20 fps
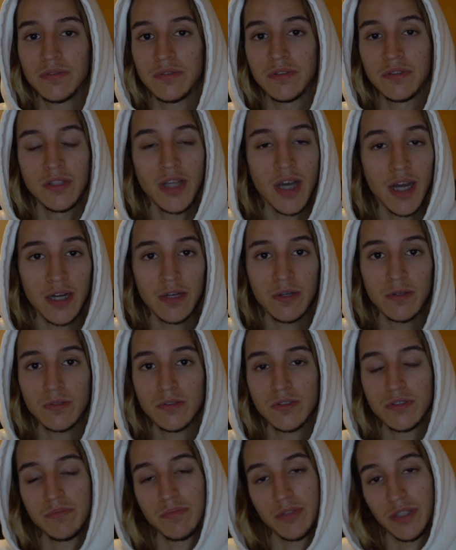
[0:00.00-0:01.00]

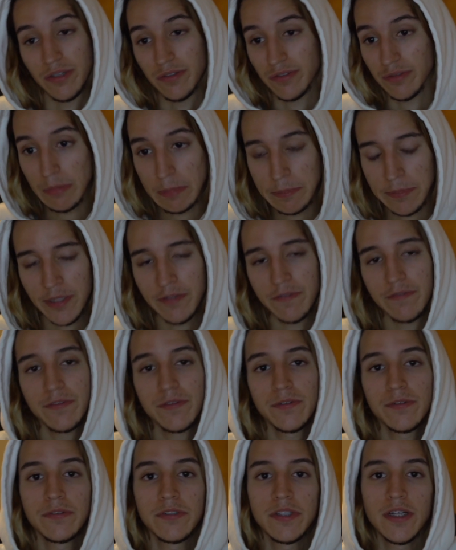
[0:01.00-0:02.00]
Niles playing on the
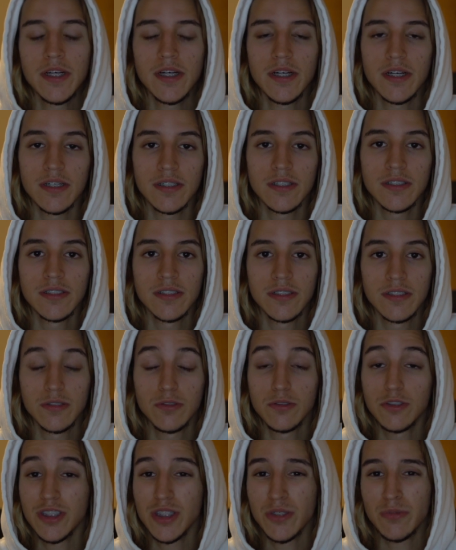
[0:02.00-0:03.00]
midfield, you
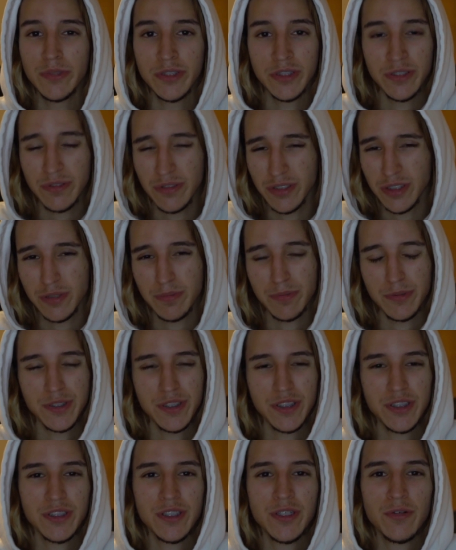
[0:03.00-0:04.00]
see Guendouzi's
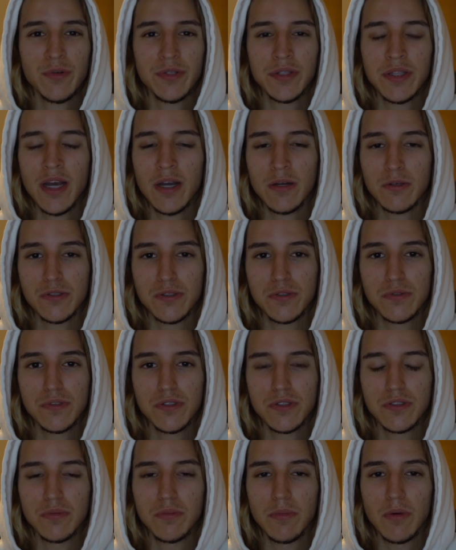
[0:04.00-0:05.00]
positioning when Niles
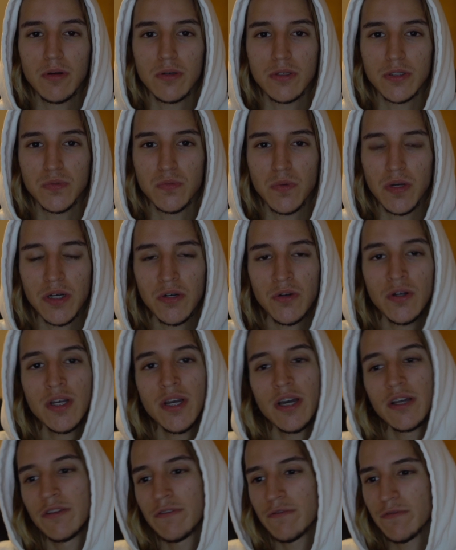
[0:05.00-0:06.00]
loses the ball as well,
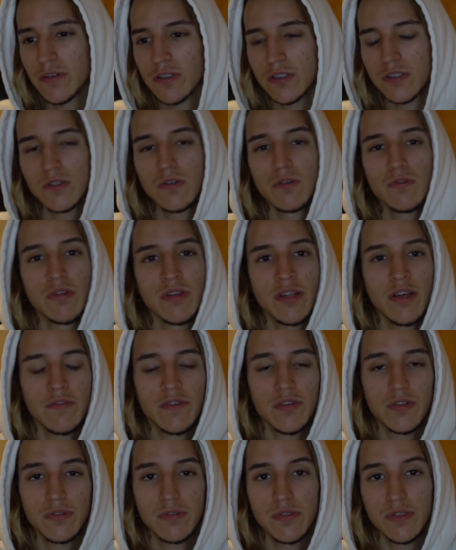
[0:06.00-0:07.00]
and the first goal when
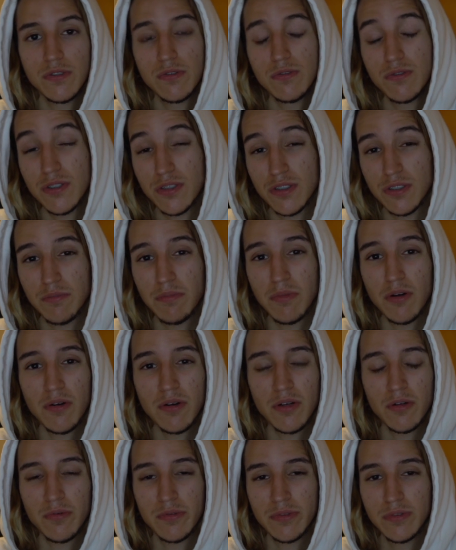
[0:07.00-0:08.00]
David Luiz loses the ball
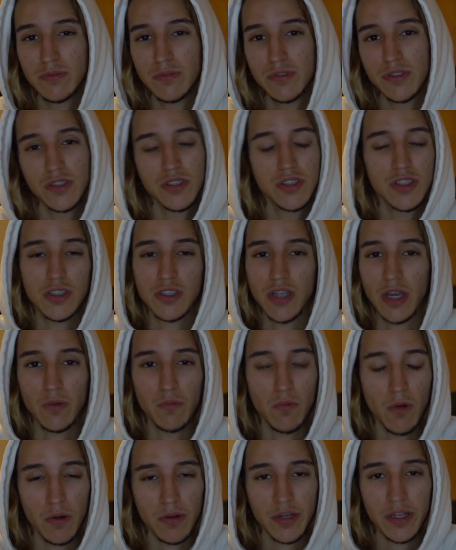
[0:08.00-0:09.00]
and Guendouzi's just like
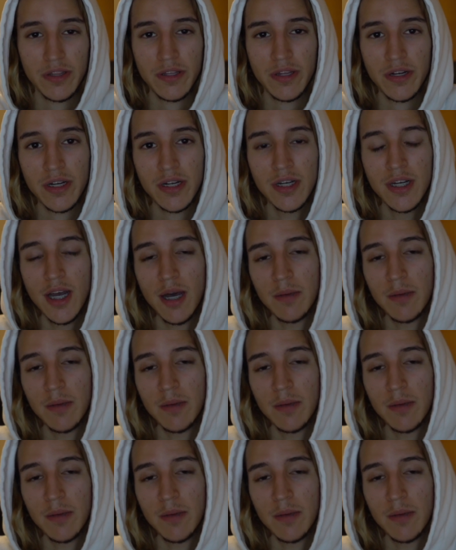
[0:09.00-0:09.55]
walking there.